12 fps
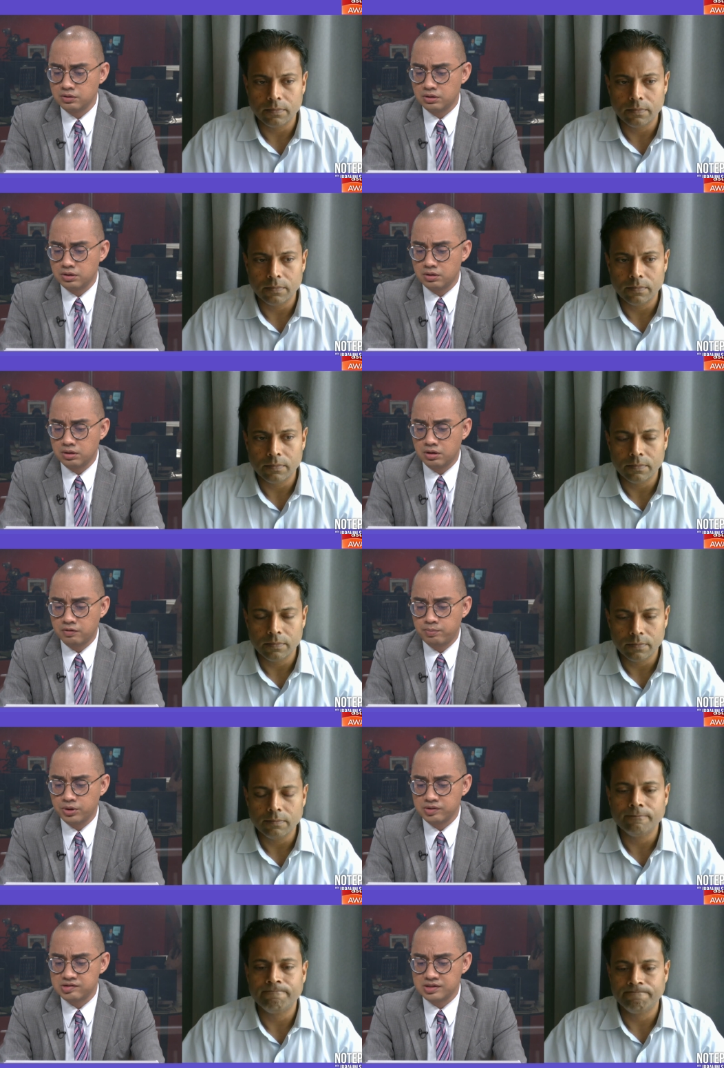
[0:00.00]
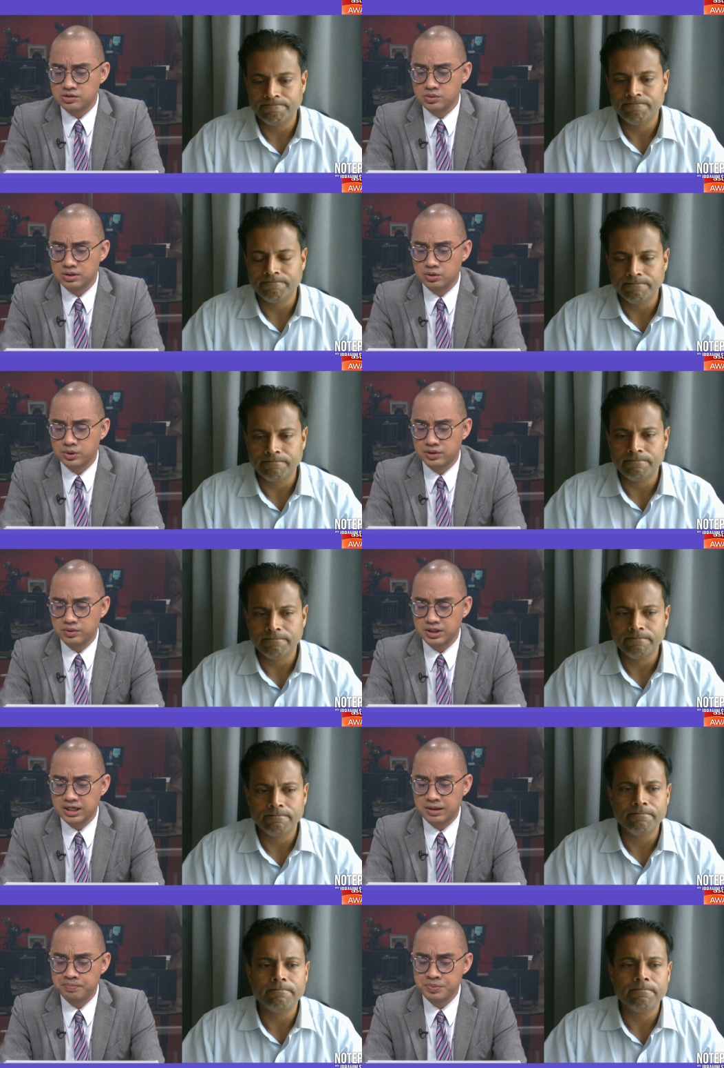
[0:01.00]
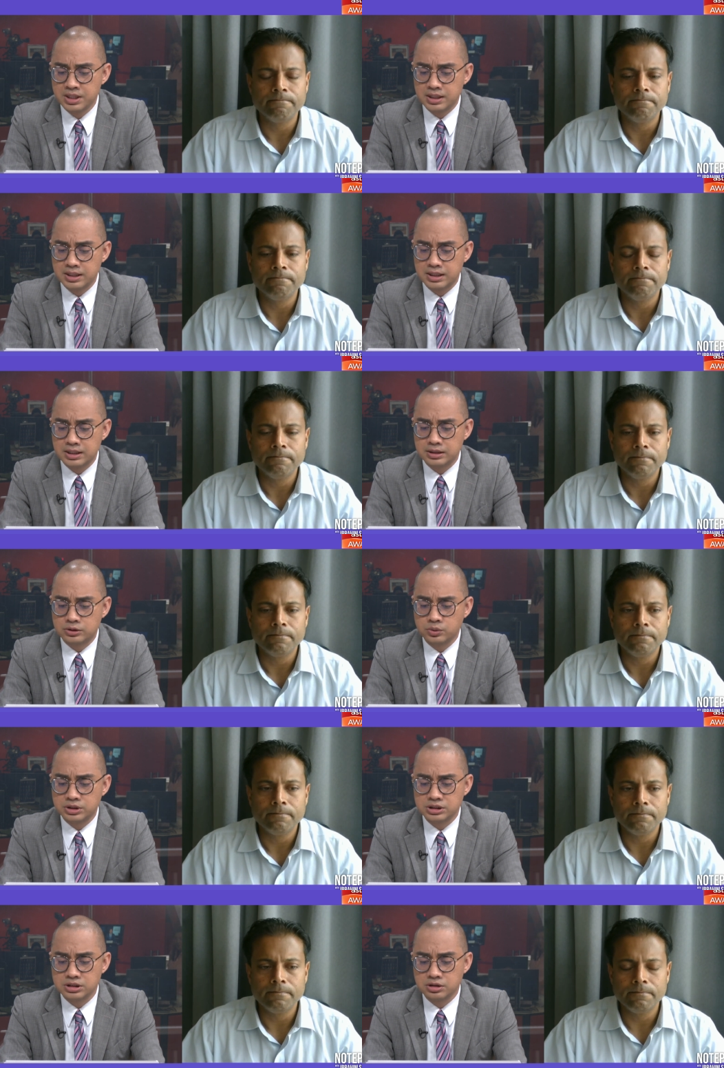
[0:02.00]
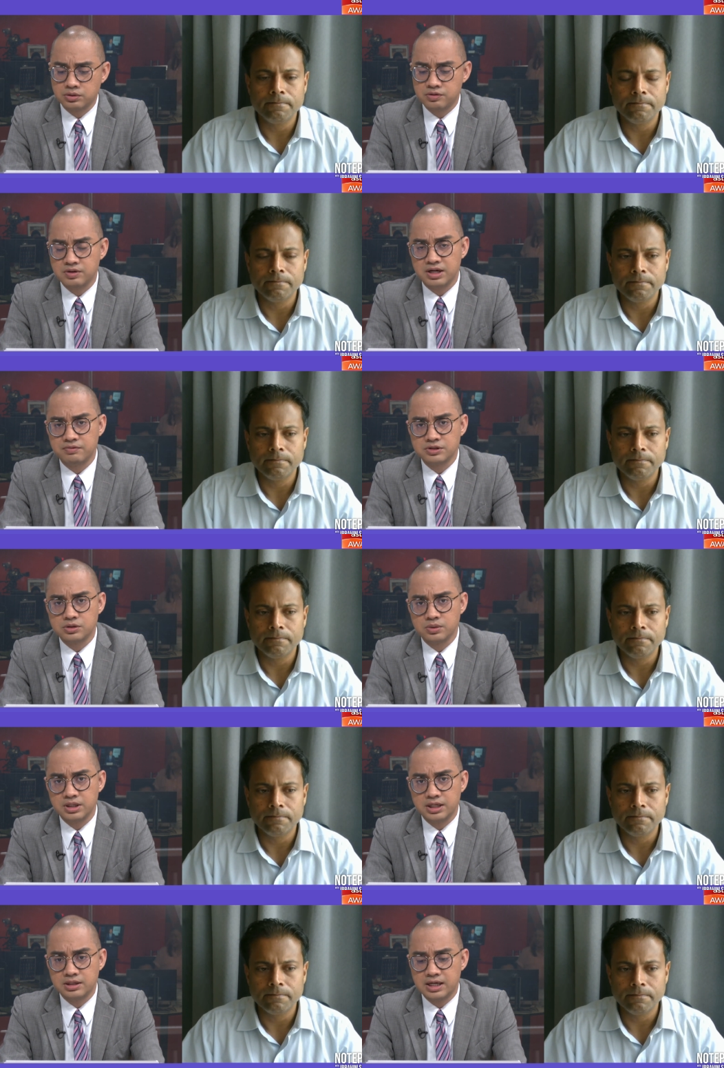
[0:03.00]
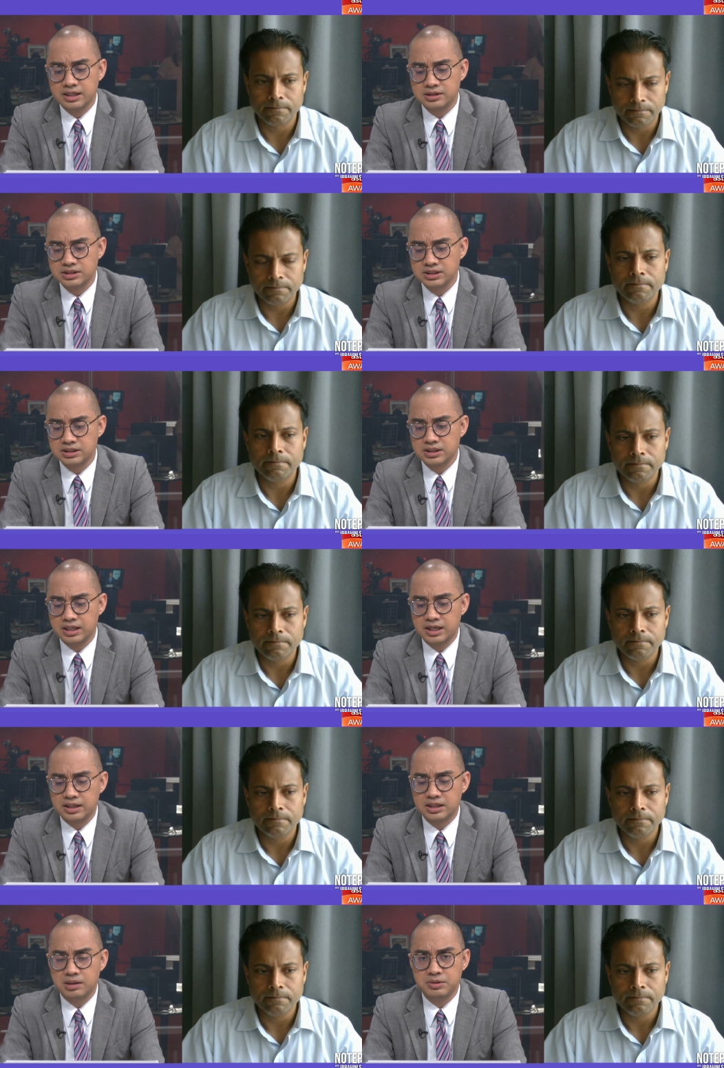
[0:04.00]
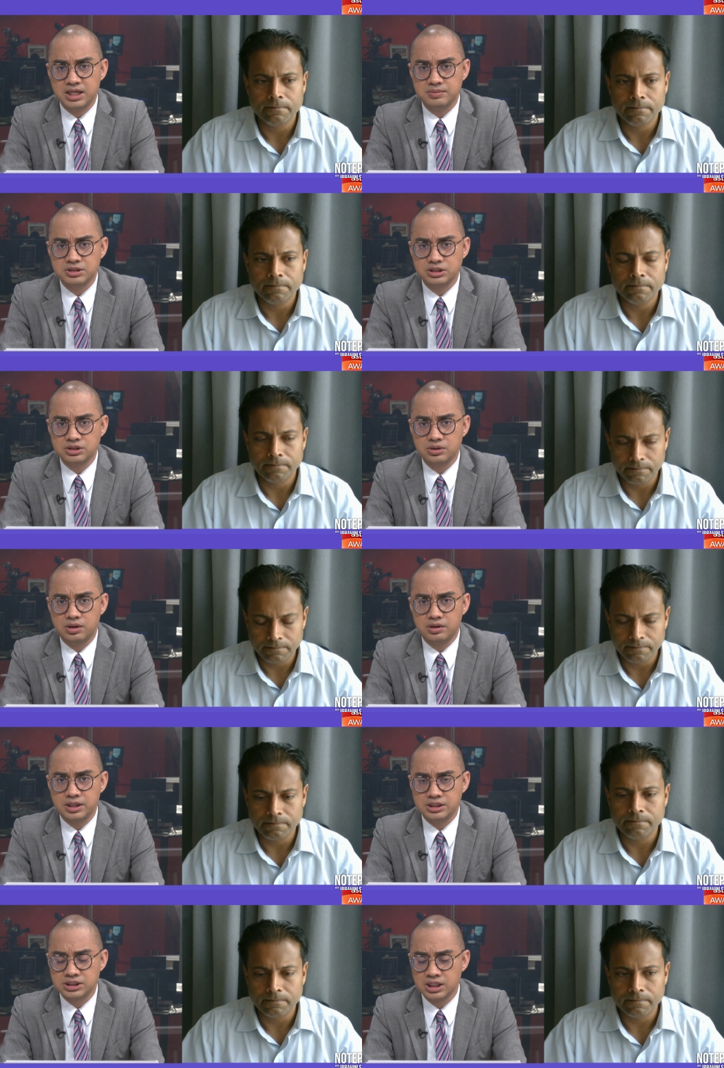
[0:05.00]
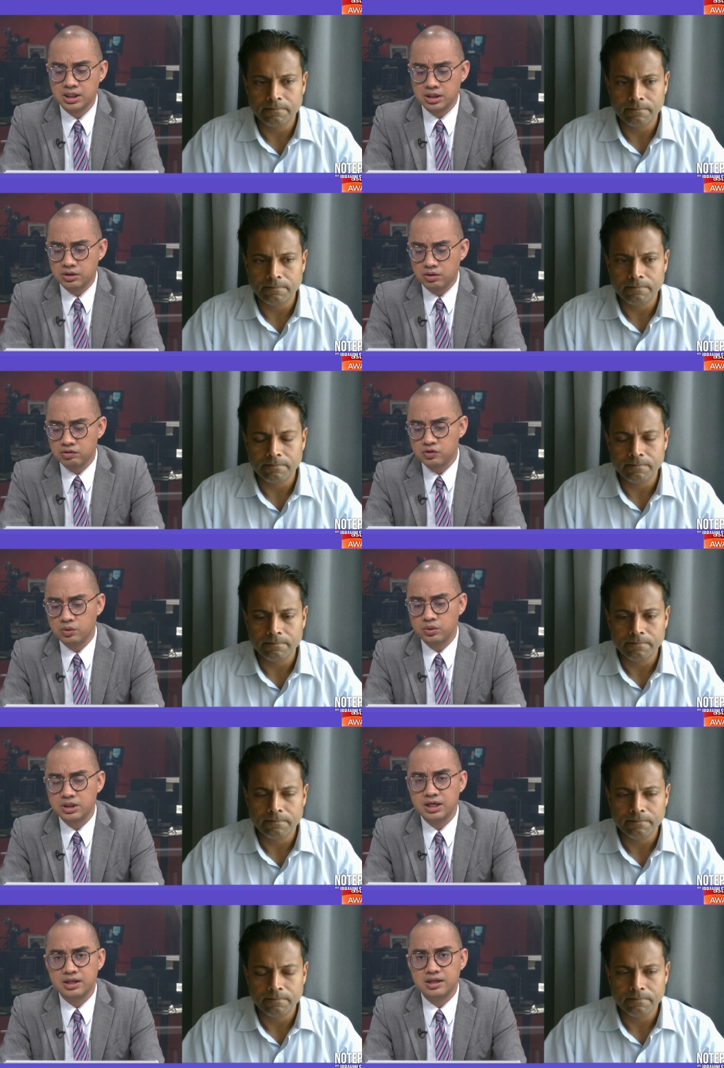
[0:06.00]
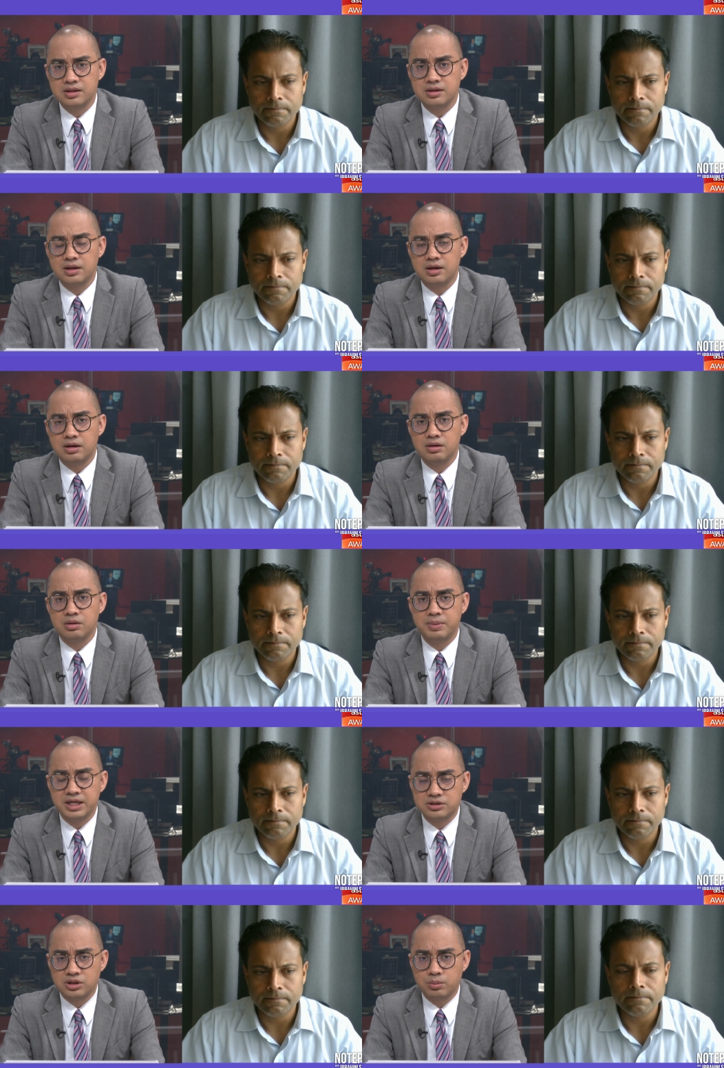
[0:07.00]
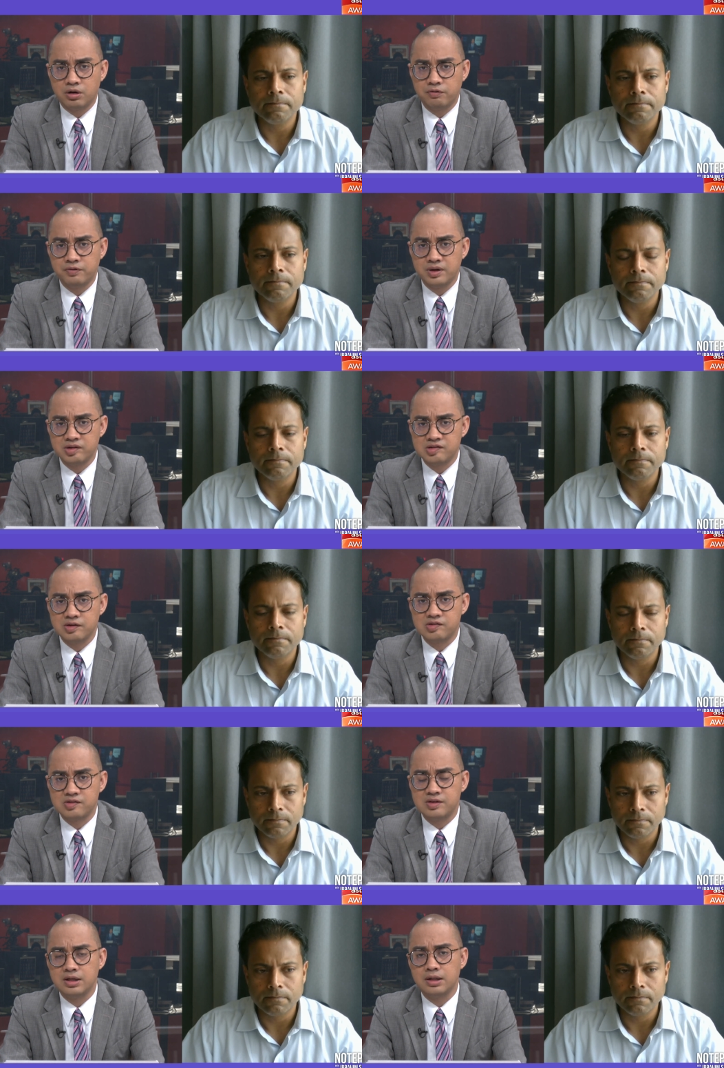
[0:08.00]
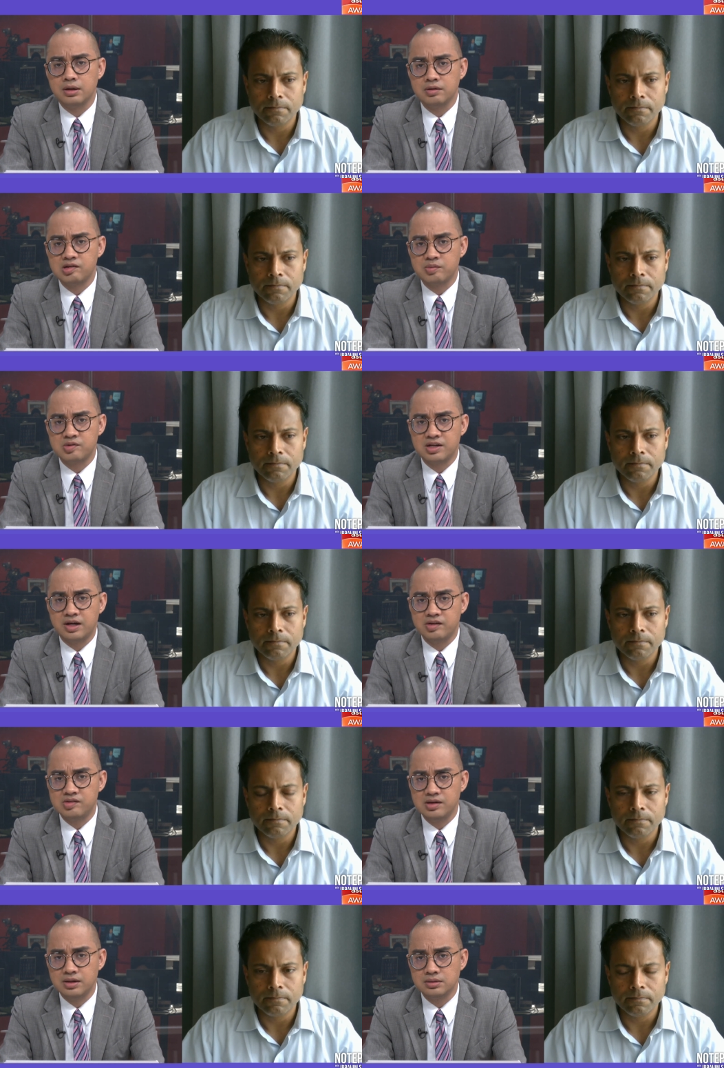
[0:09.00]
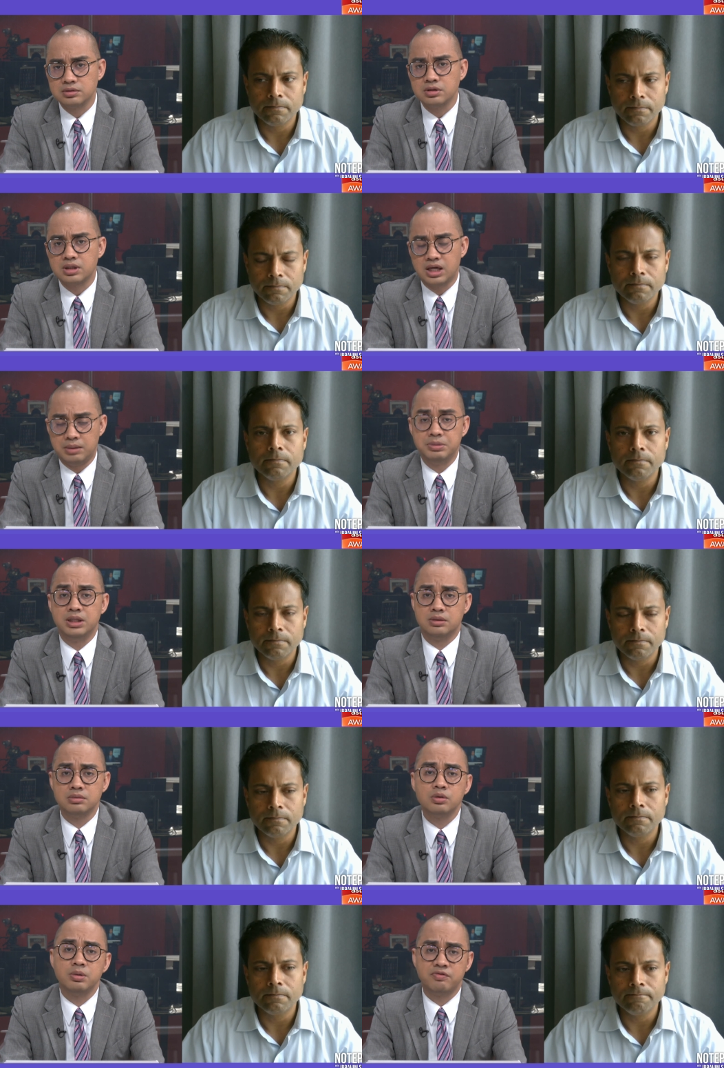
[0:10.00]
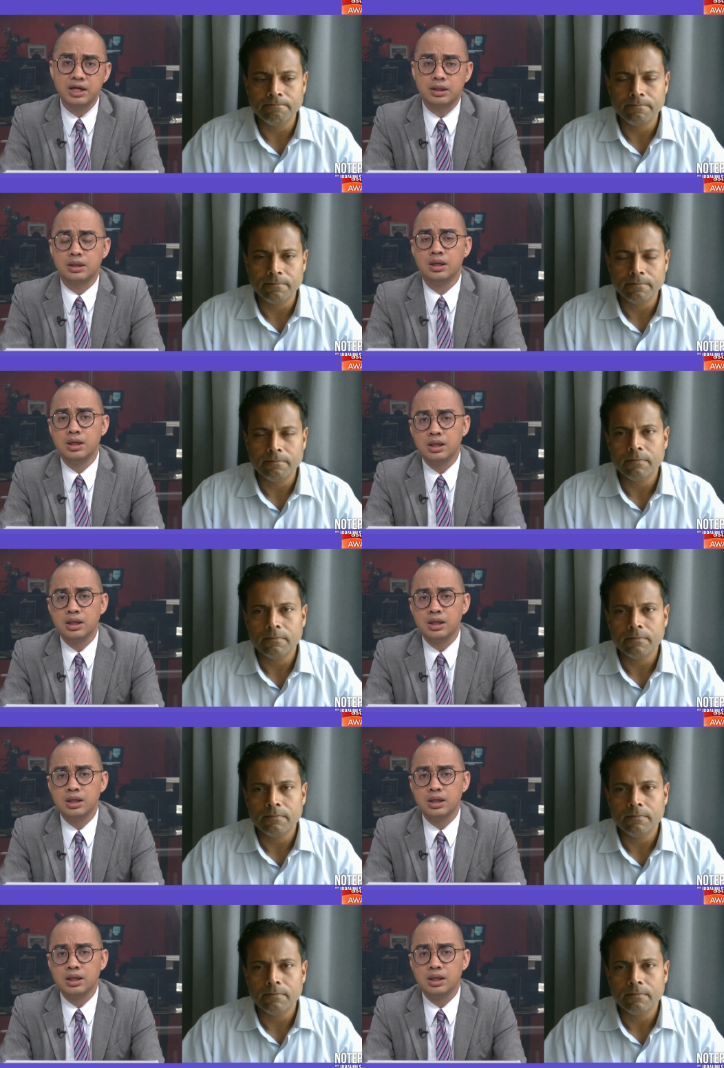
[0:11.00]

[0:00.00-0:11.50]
Speaker 1: a lot, a lot of points. Let's do a quick recap. Uh, two additional growth drivers looking at hydrogen and carbon capture storage. You're also looking at uh, on the backdrop of us still subsidizing carbon, to be frank,